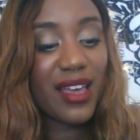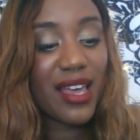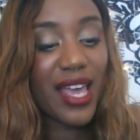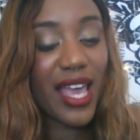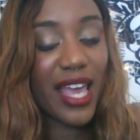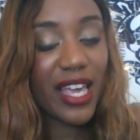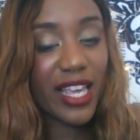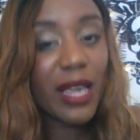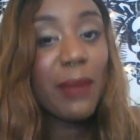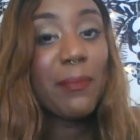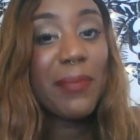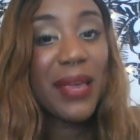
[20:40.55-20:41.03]

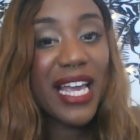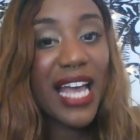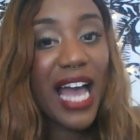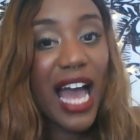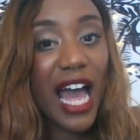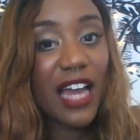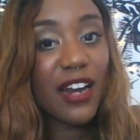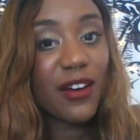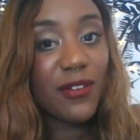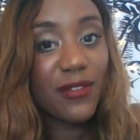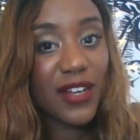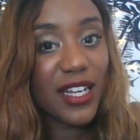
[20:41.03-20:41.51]
it can be
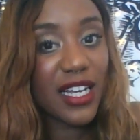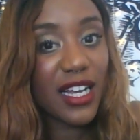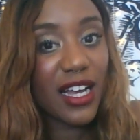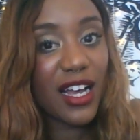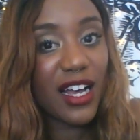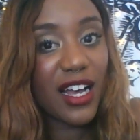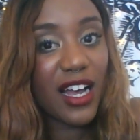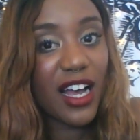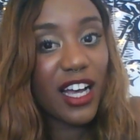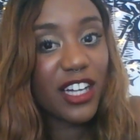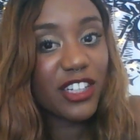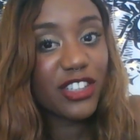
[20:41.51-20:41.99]
kind of
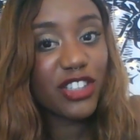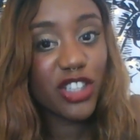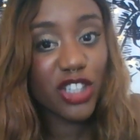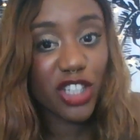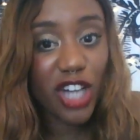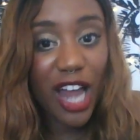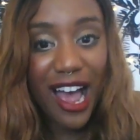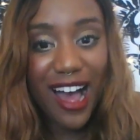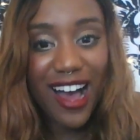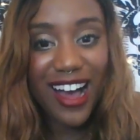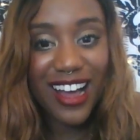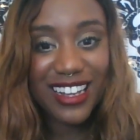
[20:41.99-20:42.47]
a
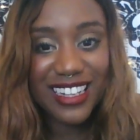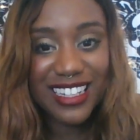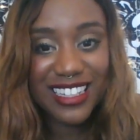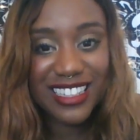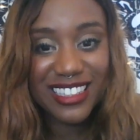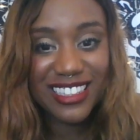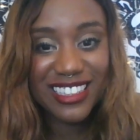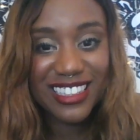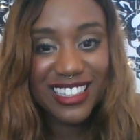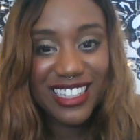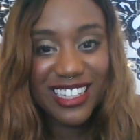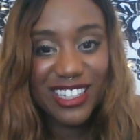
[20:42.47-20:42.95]

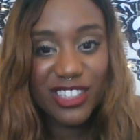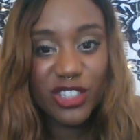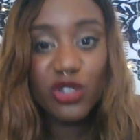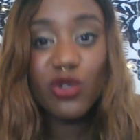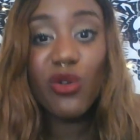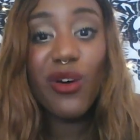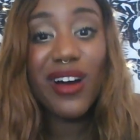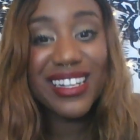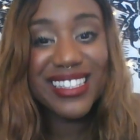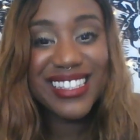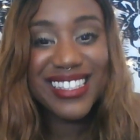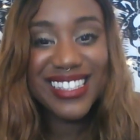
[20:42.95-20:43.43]
shock
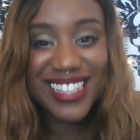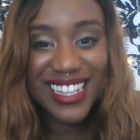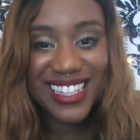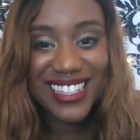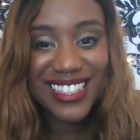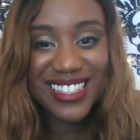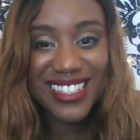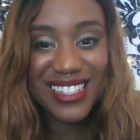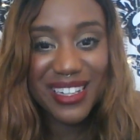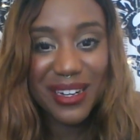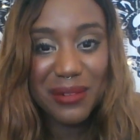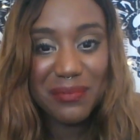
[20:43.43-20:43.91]
to our
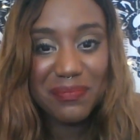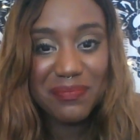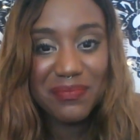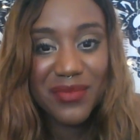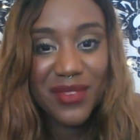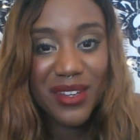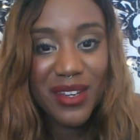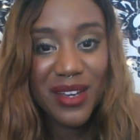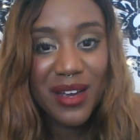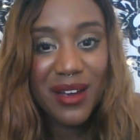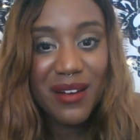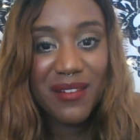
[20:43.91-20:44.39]
system.
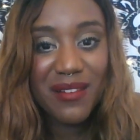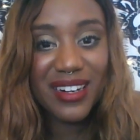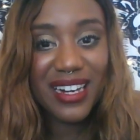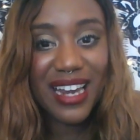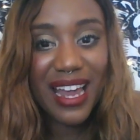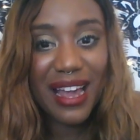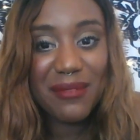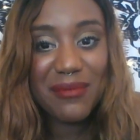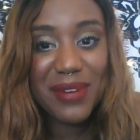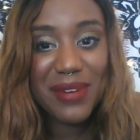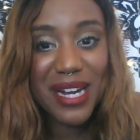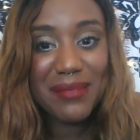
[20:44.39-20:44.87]
We're
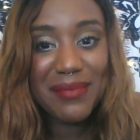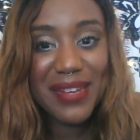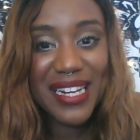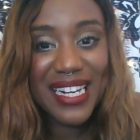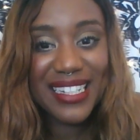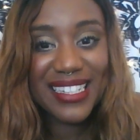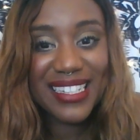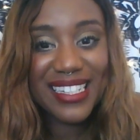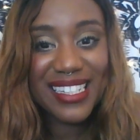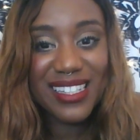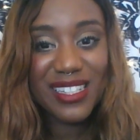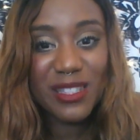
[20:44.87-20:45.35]
like, wait a
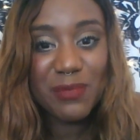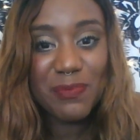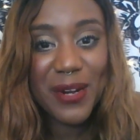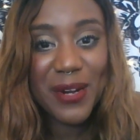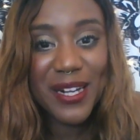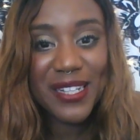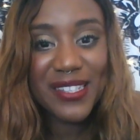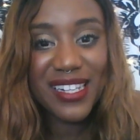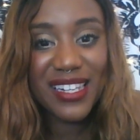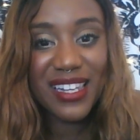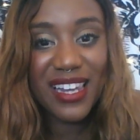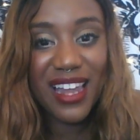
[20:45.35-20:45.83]
minute, does this
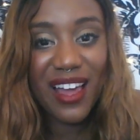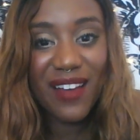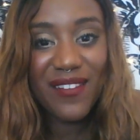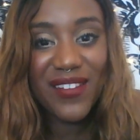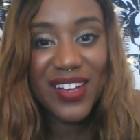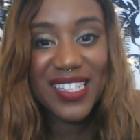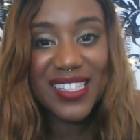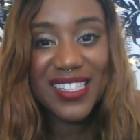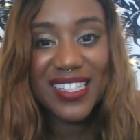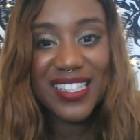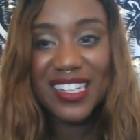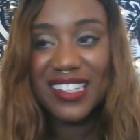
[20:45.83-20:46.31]
person love
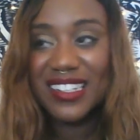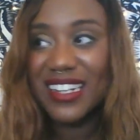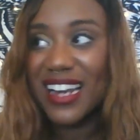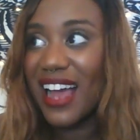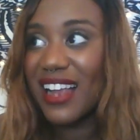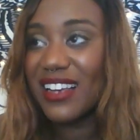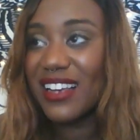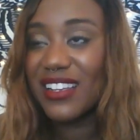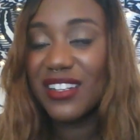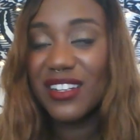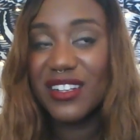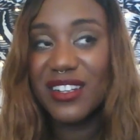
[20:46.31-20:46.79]
us? They're
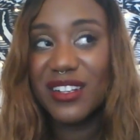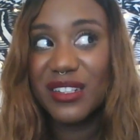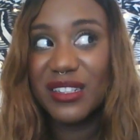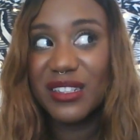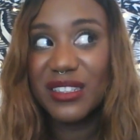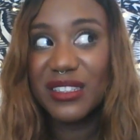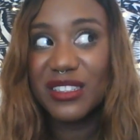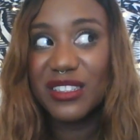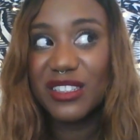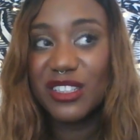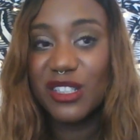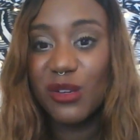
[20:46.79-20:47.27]

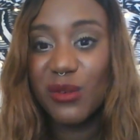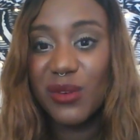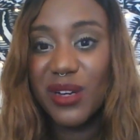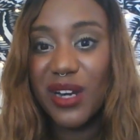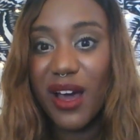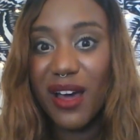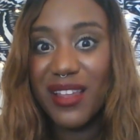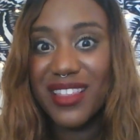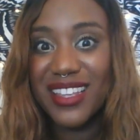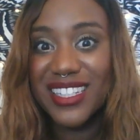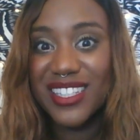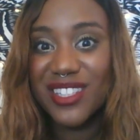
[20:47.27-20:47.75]
not doing
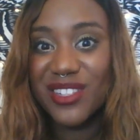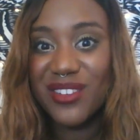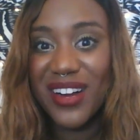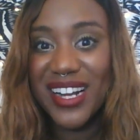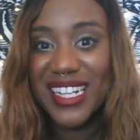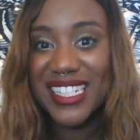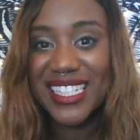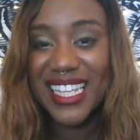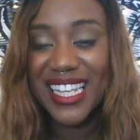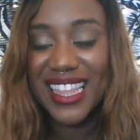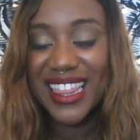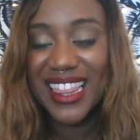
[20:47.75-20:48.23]
all these
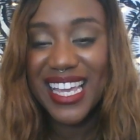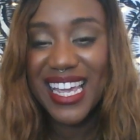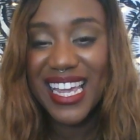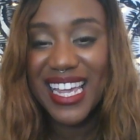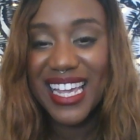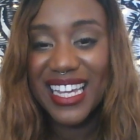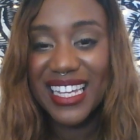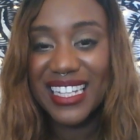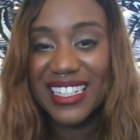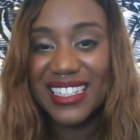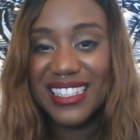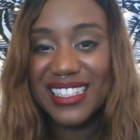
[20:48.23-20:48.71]
crazy
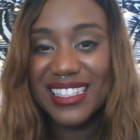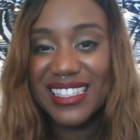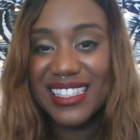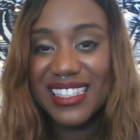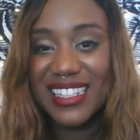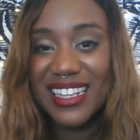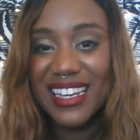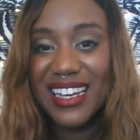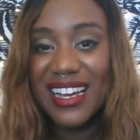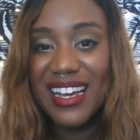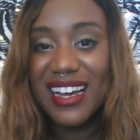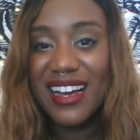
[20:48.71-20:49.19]
things